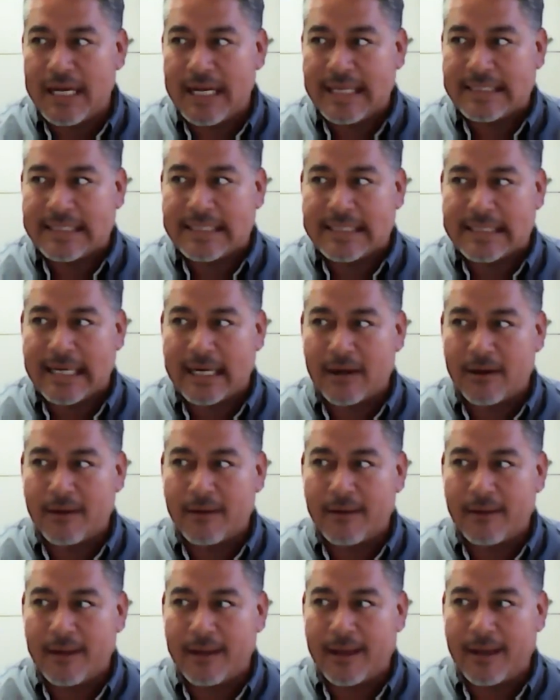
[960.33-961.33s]

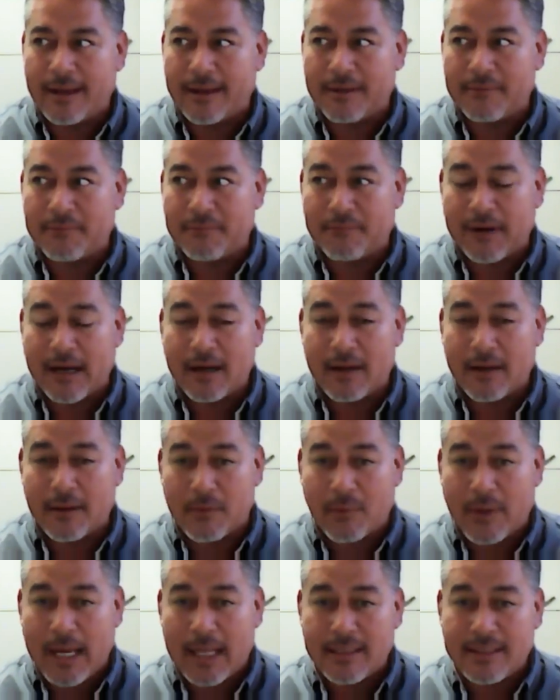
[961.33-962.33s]
necessarily like afraid of
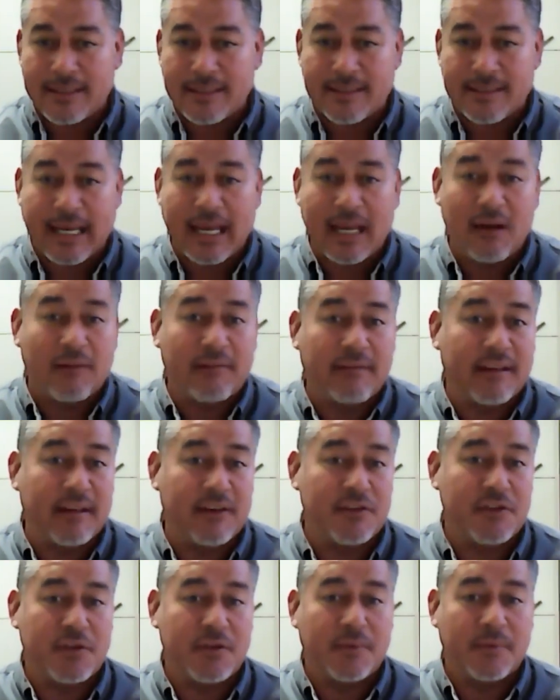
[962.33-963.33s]
the rats, it's the health
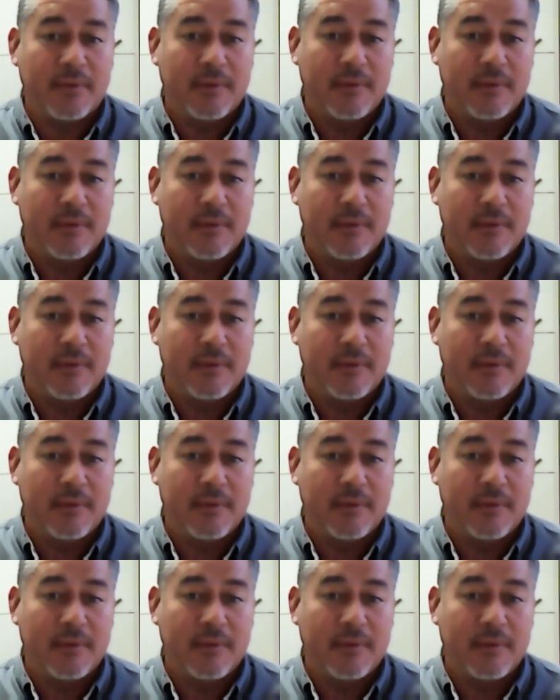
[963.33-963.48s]
issue.